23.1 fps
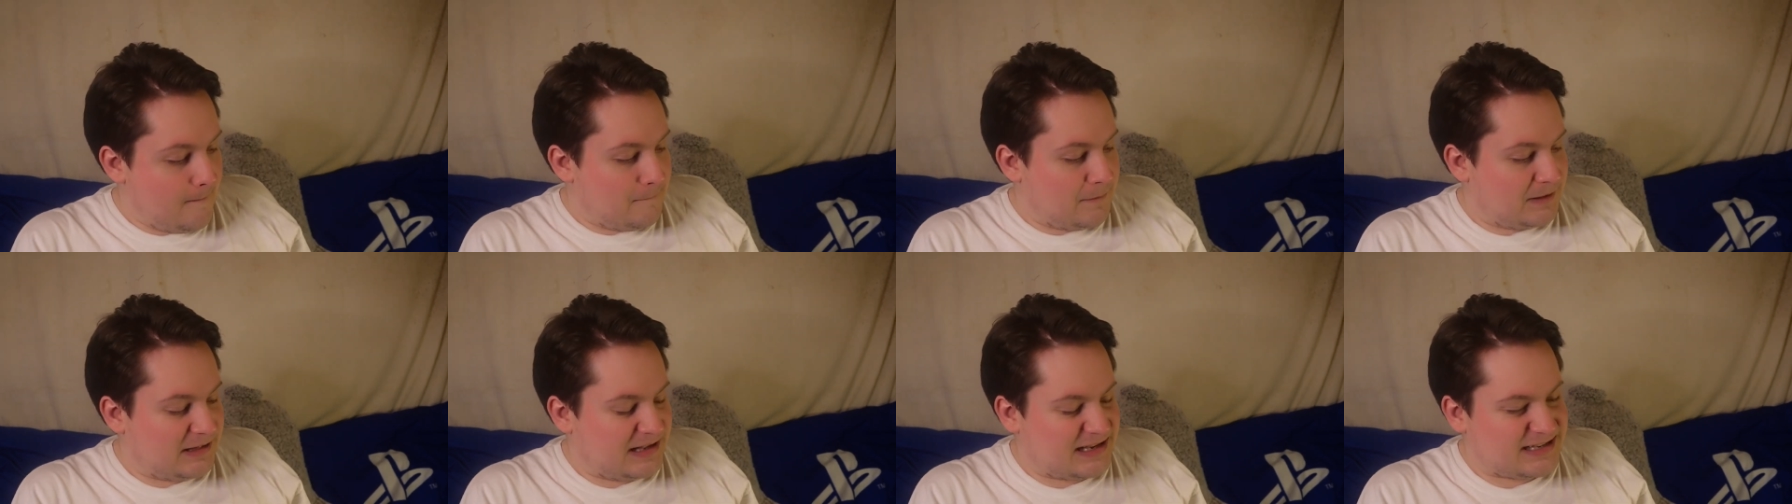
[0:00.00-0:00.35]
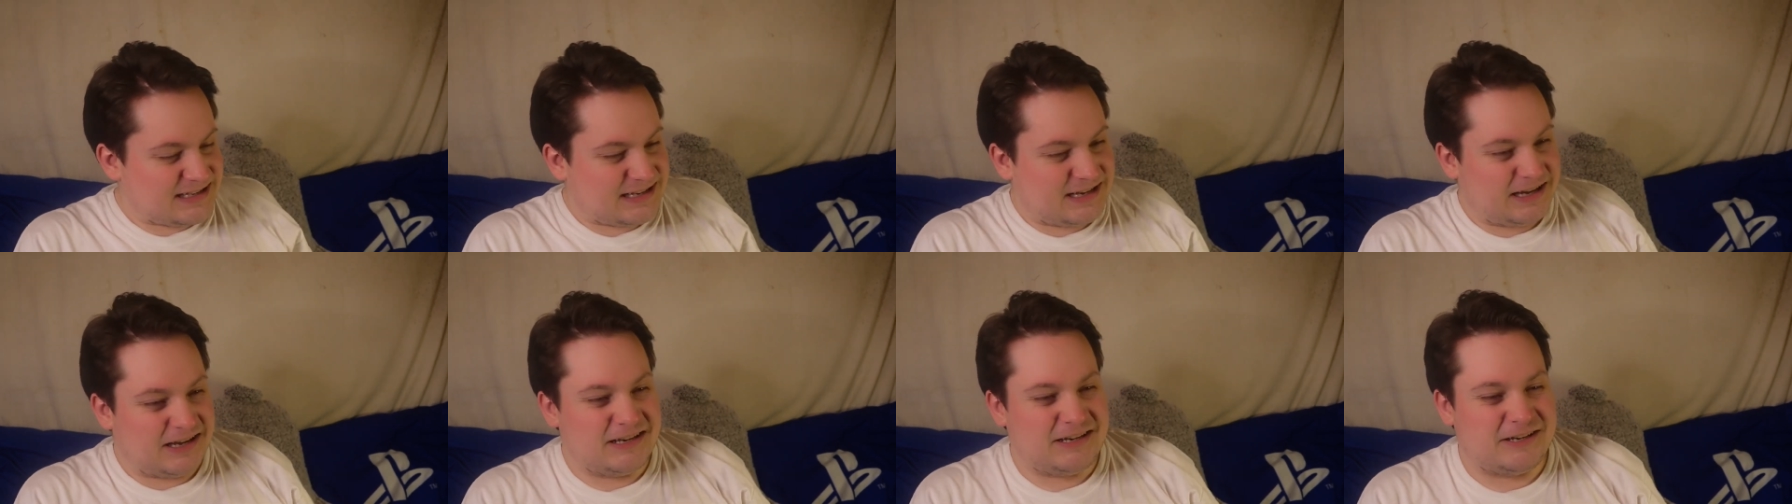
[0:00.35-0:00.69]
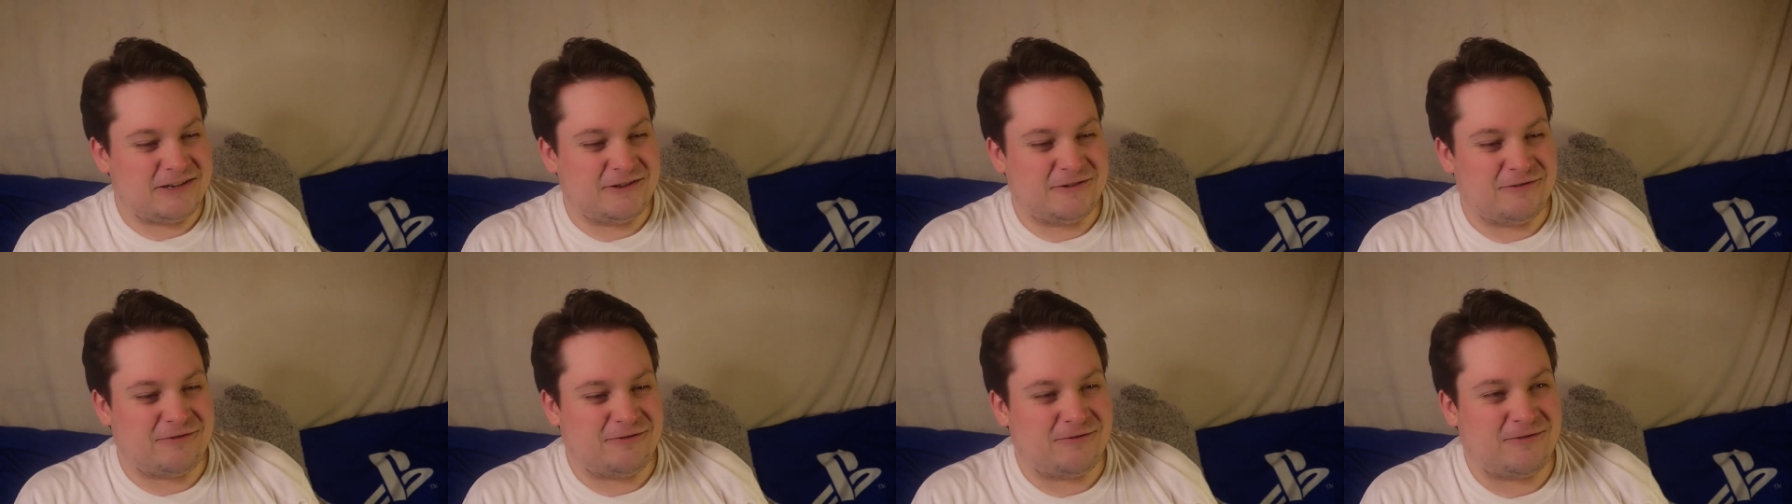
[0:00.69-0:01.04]
But that's kind
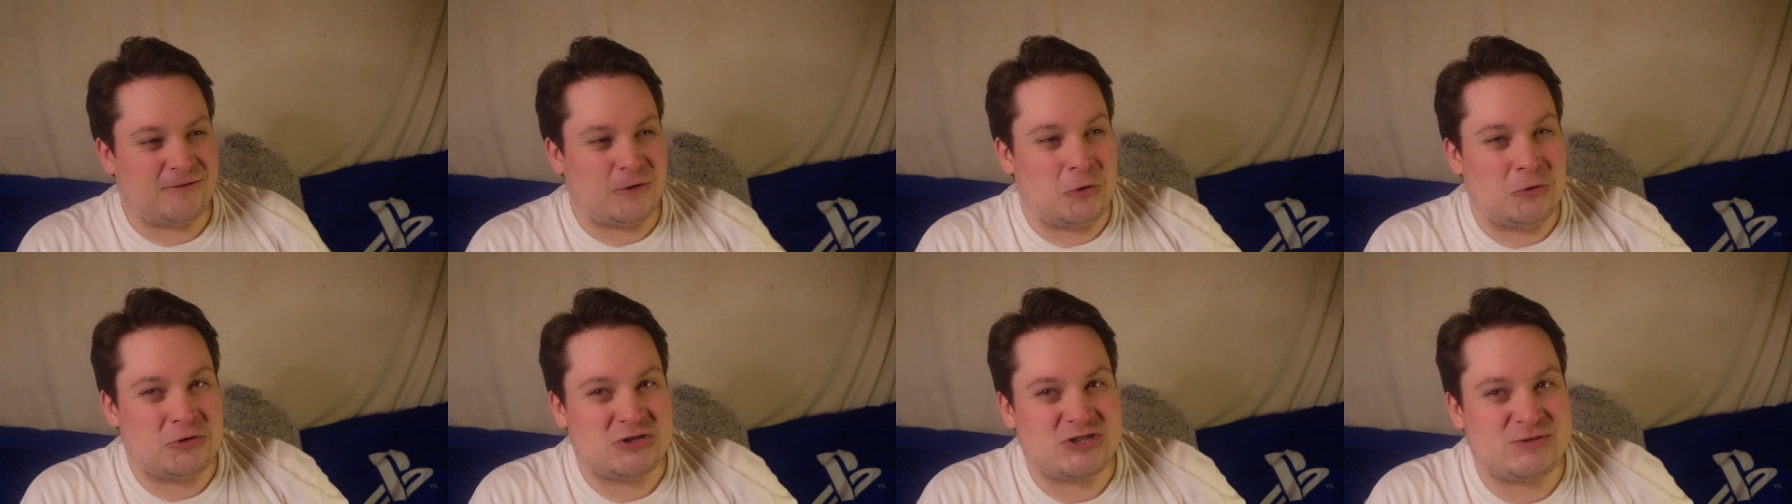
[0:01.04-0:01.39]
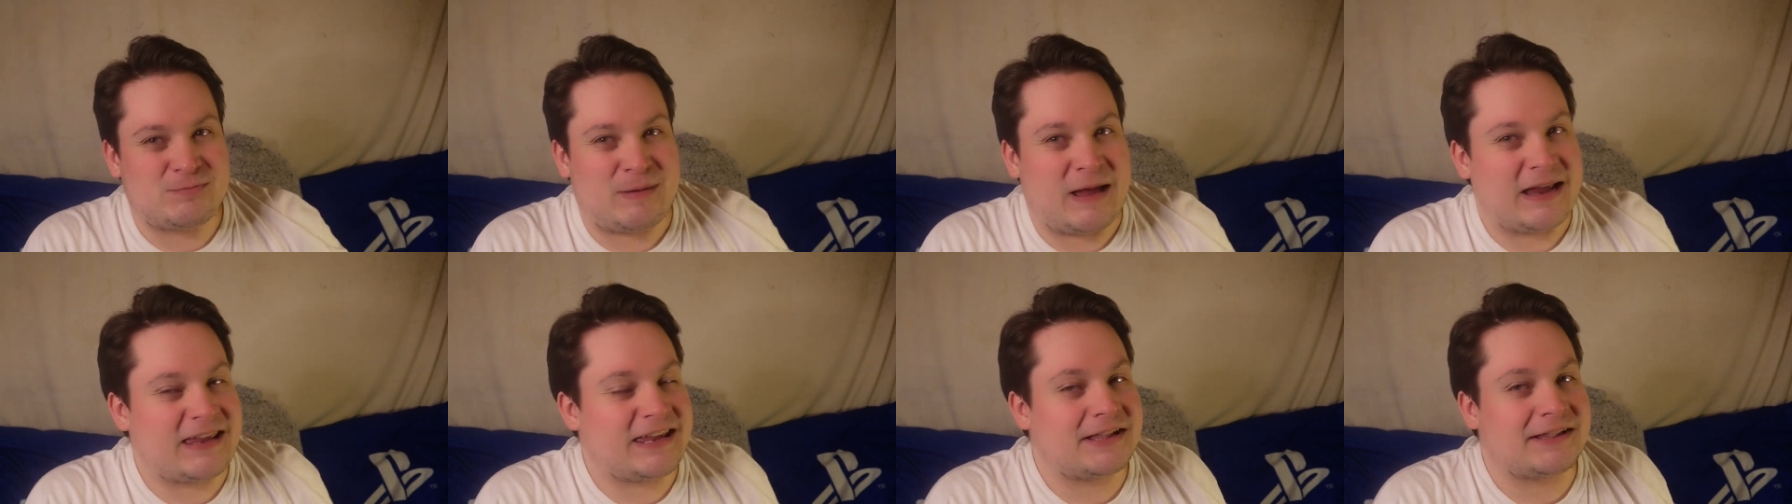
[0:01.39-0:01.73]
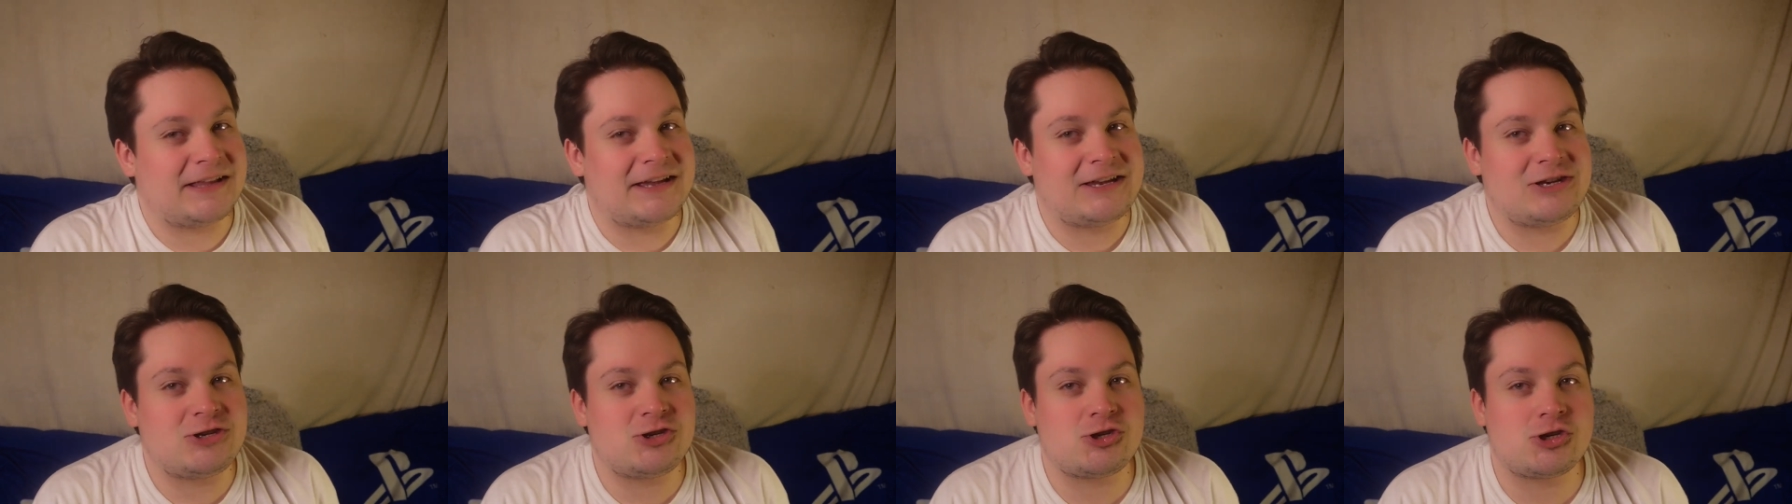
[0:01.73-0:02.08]
of all
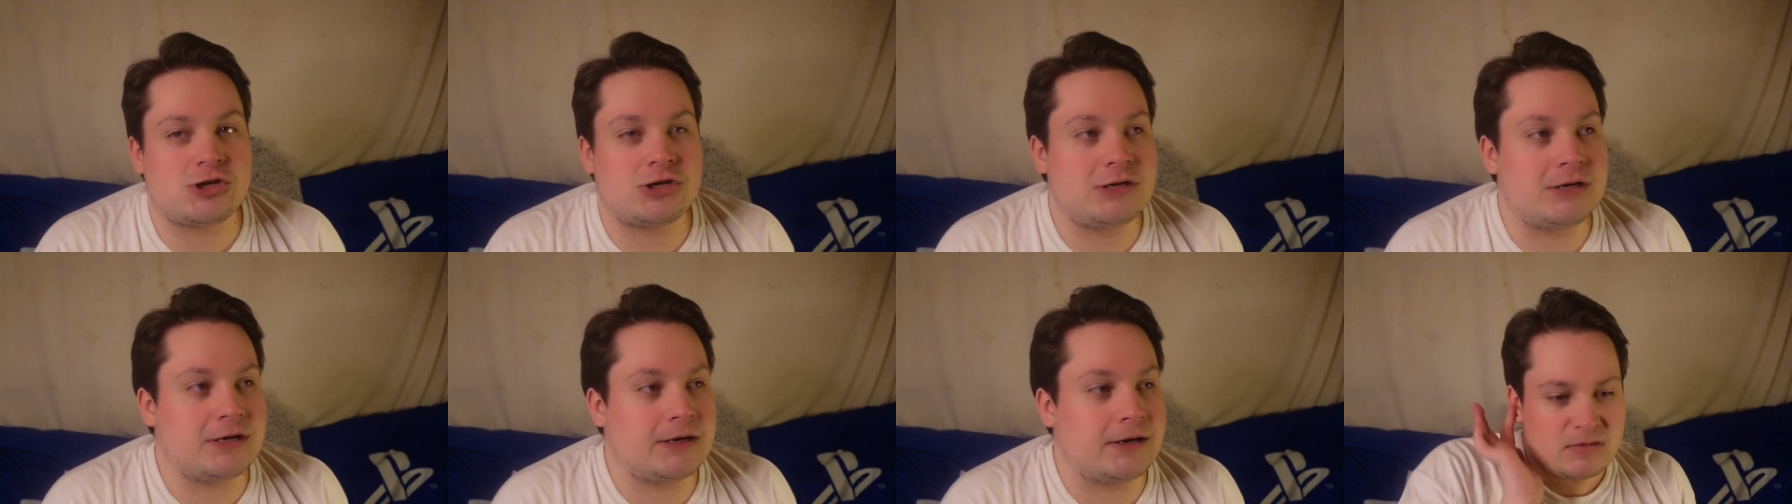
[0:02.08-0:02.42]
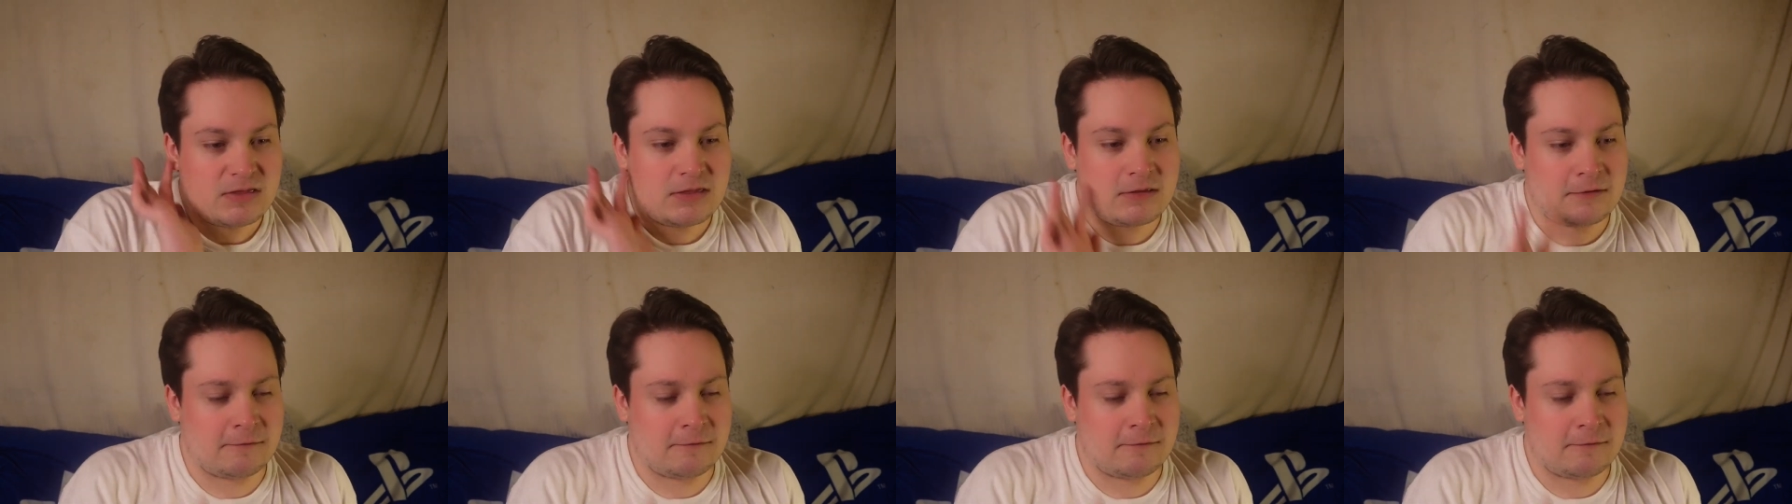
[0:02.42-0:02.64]
speculation.